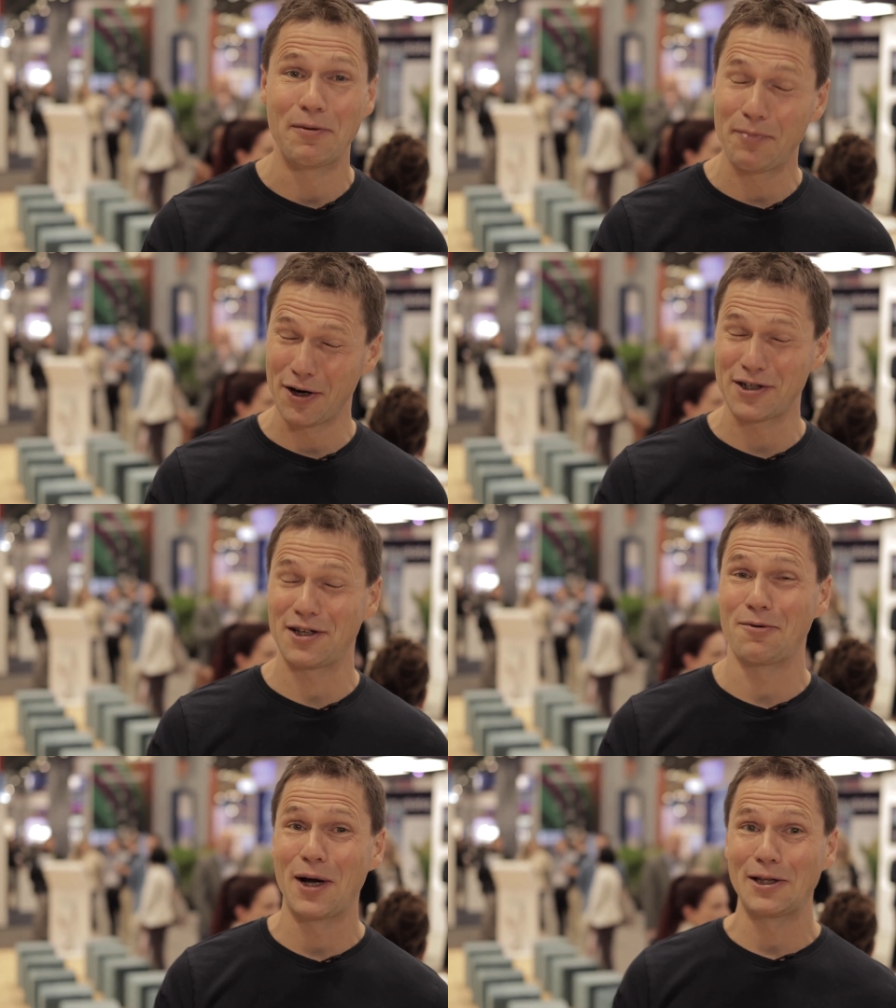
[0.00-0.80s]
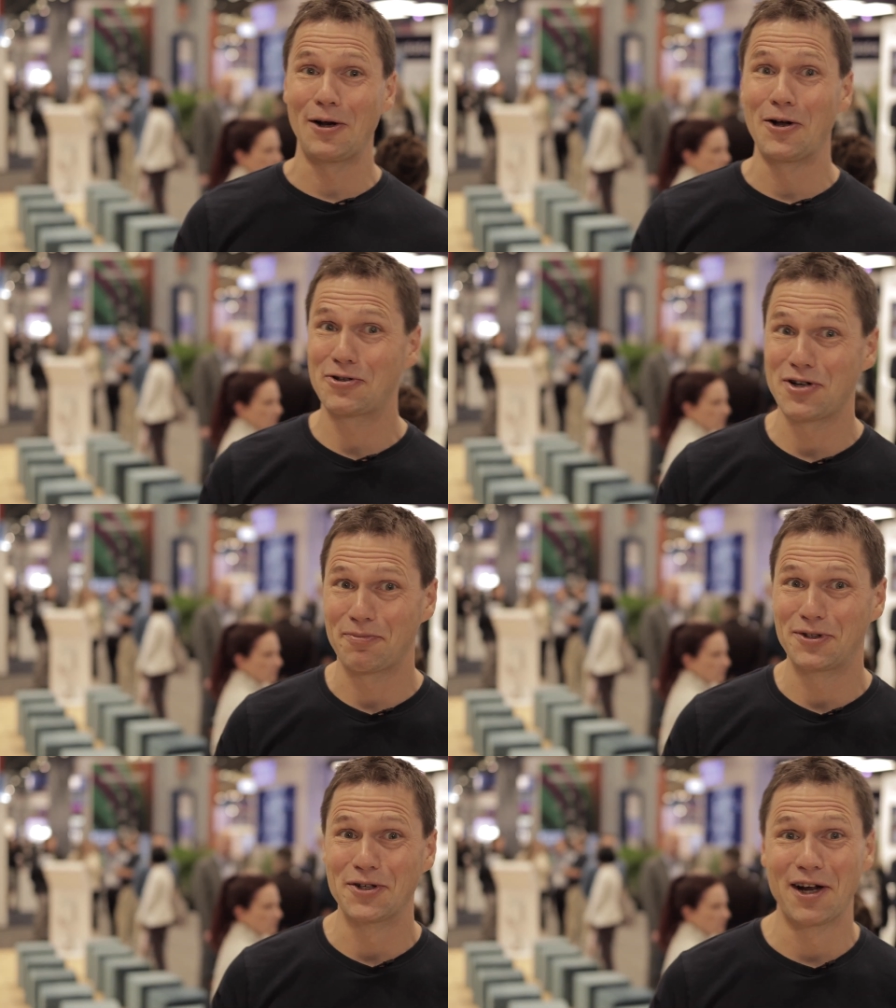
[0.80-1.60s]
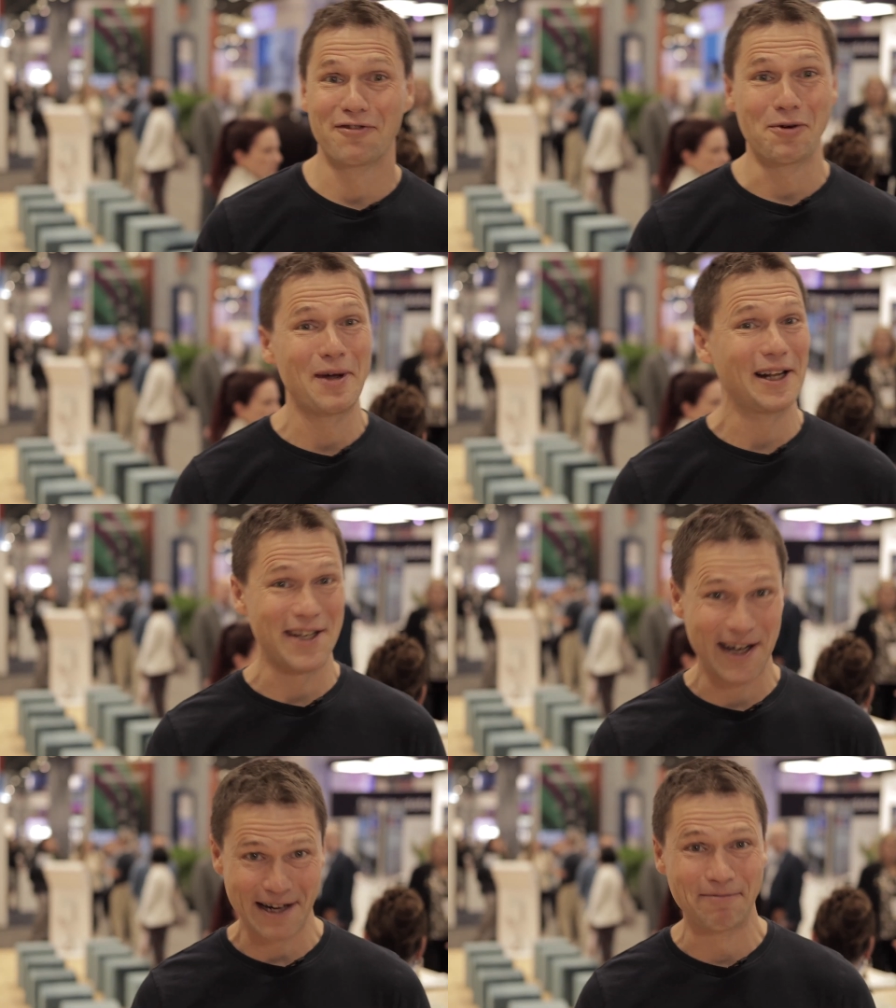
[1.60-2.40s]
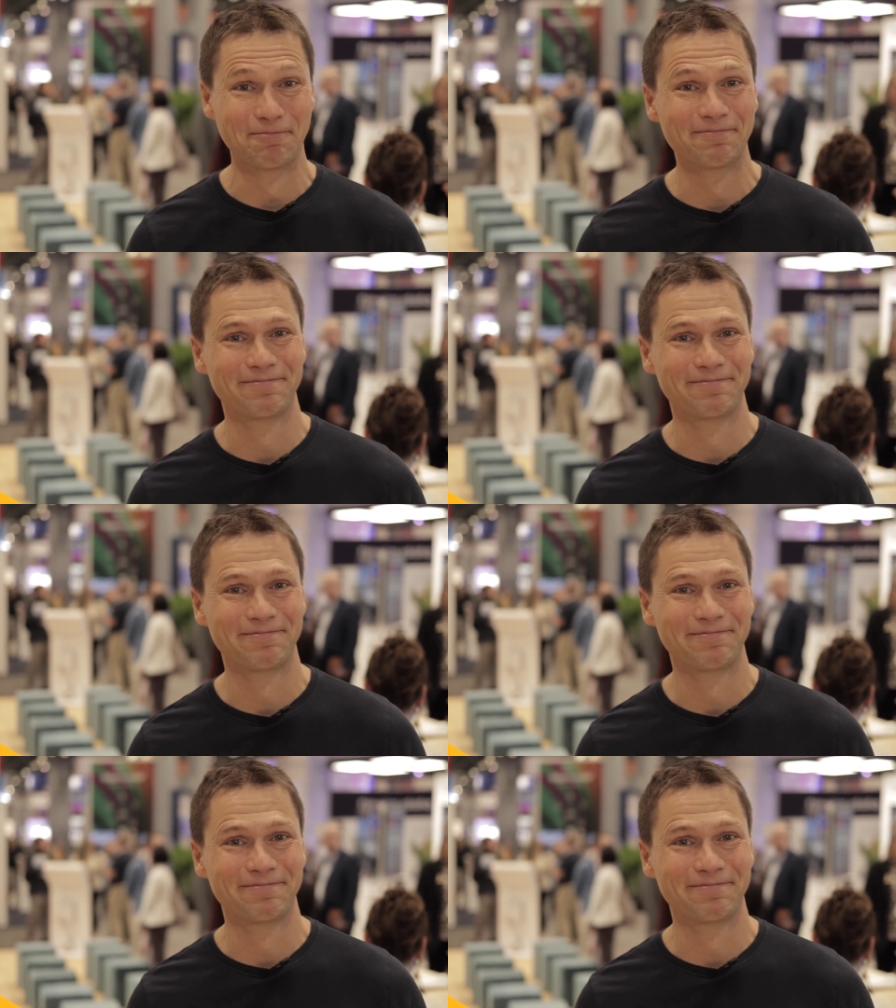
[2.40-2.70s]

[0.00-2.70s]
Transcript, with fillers: because it's quite a long trip to here from Helsinki. One